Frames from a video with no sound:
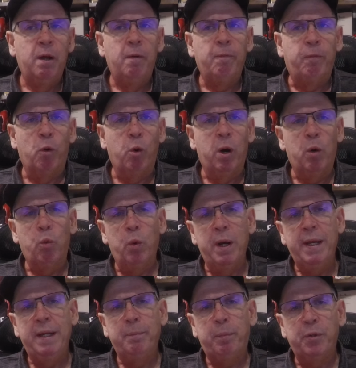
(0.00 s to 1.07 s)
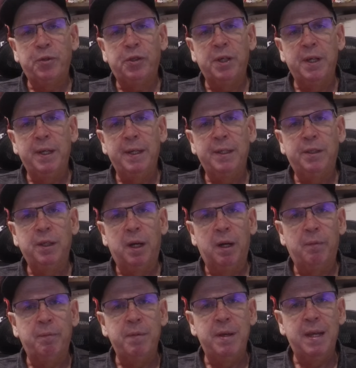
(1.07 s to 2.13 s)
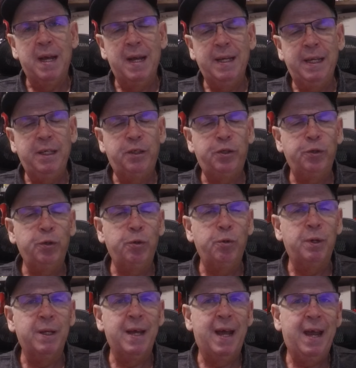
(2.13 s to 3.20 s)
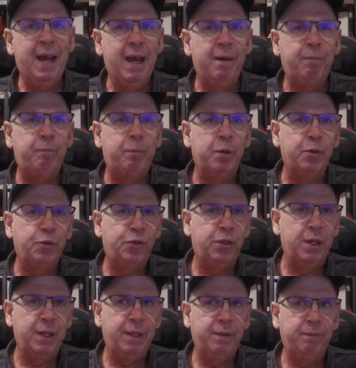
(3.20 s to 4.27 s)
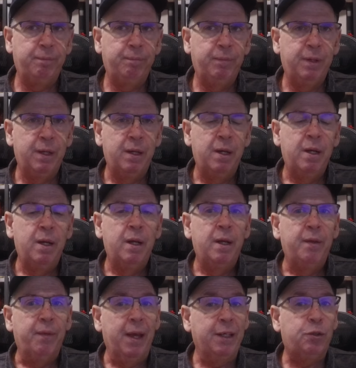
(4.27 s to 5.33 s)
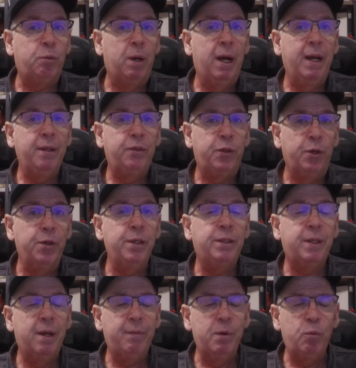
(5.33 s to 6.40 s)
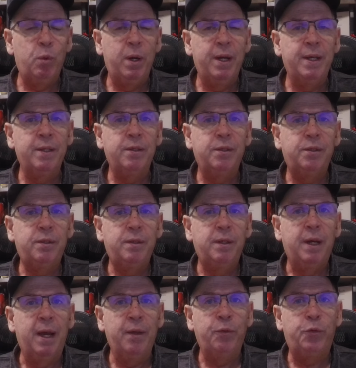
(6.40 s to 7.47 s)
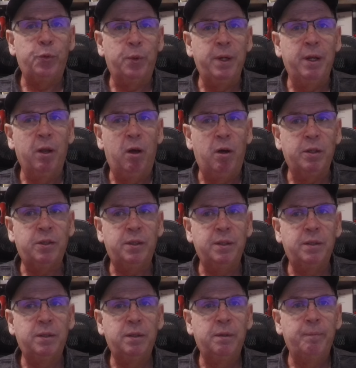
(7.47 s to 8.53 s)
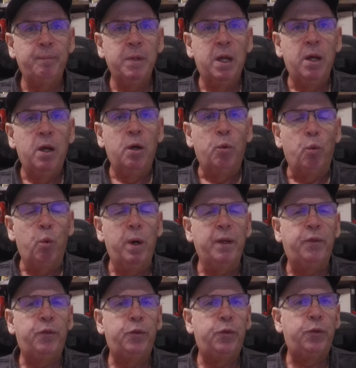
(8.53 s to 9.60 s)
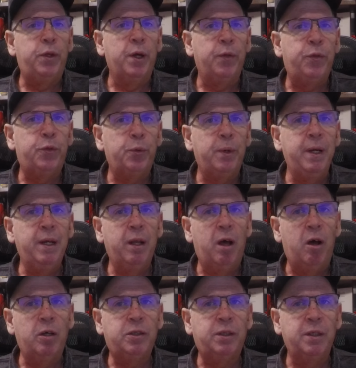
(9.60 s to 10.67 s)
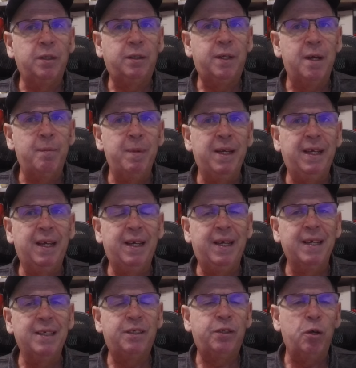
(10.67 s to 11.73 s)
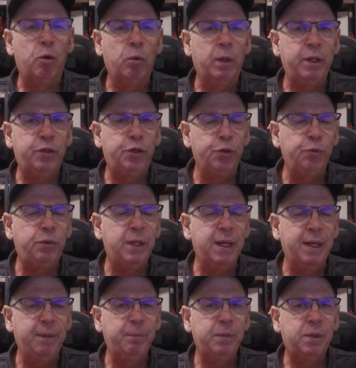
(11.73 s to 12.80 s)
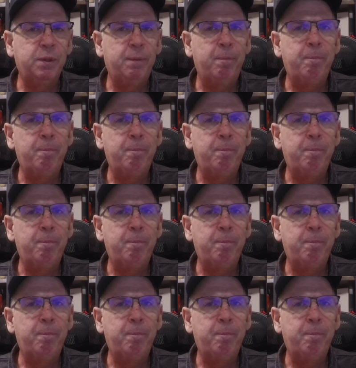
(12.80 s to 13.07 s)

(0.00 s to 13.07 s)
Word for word: for a winning percentage of 92.5%. That's right, 37 wins and three losses, with the three losses coming against only two teams